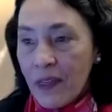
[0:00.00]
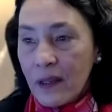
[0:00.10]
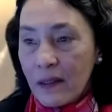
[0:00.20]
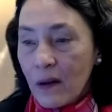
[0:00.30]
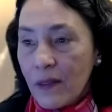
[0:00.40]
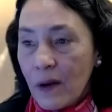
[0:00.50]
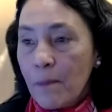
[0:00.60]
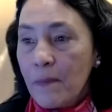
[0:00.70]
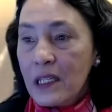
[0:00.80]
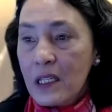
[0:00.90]
that there there
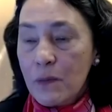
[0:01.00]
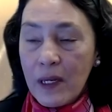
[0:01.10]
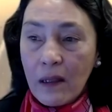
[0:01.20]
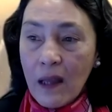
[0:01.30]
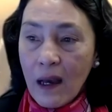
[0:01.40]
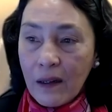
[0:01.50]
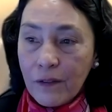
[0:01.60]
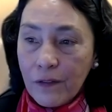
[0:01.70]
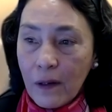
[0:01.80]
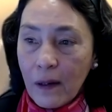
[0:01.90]
must be a lot of
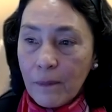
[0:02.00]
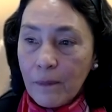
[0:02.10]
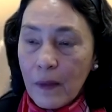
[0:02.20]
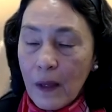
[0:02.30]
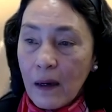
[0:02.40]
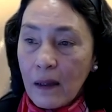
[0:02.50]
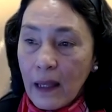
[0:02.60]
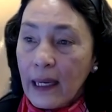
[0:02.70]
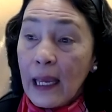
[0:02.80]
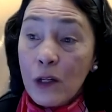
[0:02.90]
um, uh,
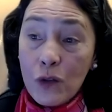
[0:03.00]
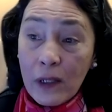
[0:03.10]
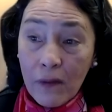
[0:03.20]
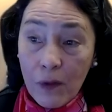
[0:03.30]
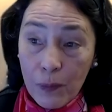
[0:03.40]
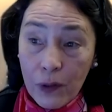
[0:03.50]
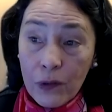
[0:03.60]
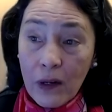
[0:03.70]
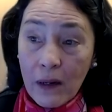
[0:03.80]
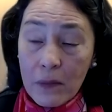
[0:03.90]
like entry level
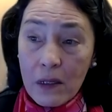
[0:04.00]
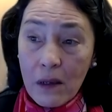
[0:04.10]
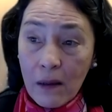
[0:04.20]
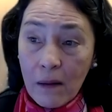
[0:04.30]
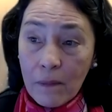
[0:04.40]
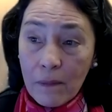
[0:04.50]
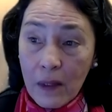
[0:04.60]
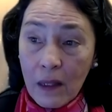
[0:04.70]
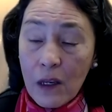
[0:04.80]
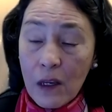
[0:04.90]
programs uh, mm-hmm. Um,
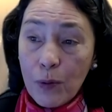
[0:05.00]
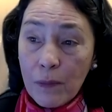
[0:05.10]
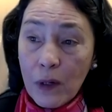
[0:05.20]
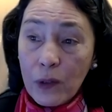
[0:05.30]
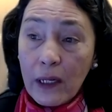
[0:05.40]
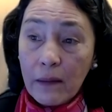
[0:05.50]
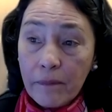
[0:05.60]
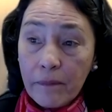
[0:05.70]
that they're promoting.